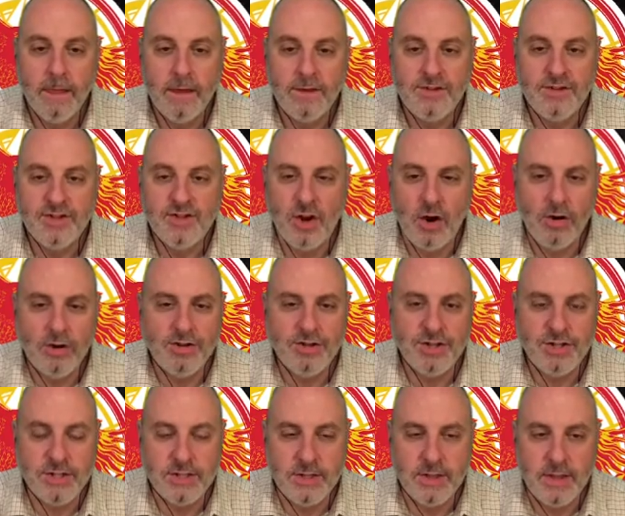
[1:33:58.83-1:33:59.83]
just
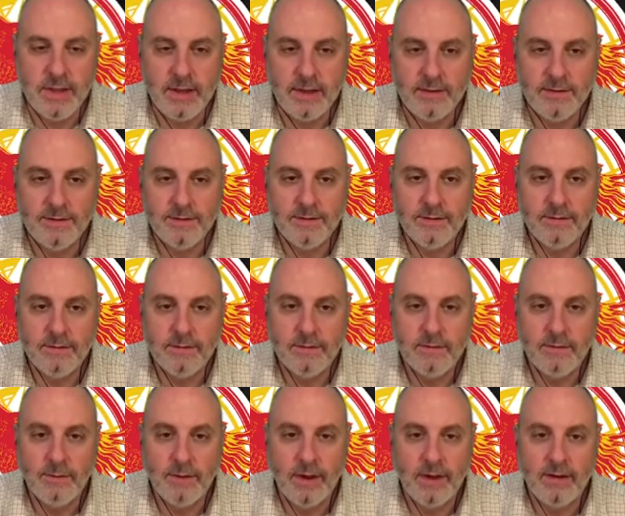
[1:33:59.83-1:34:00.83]
arches and things,
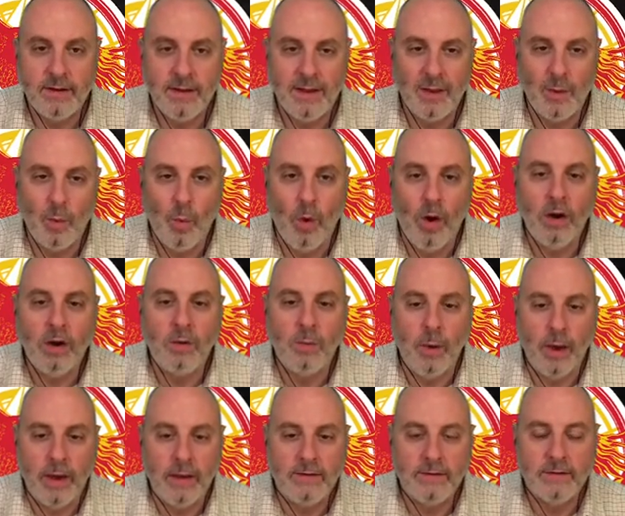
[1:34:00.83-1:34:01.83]
right? Like
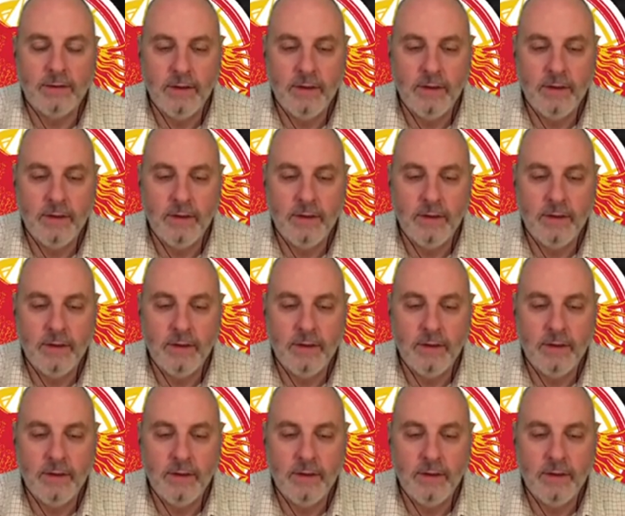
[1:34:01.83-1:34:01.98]
walkways. Yeah,